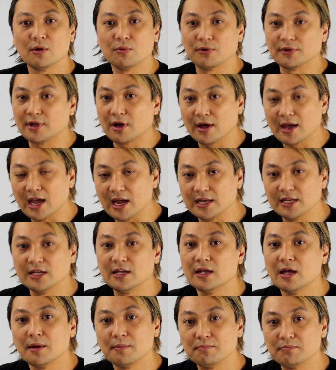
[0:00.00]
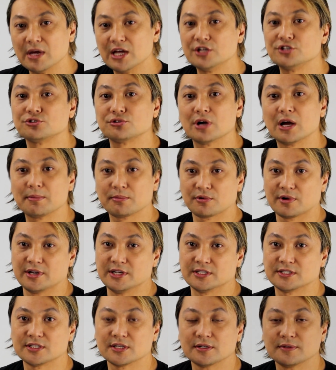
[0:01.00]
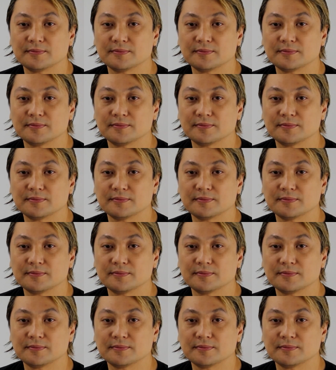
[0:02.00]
without any major upgrades.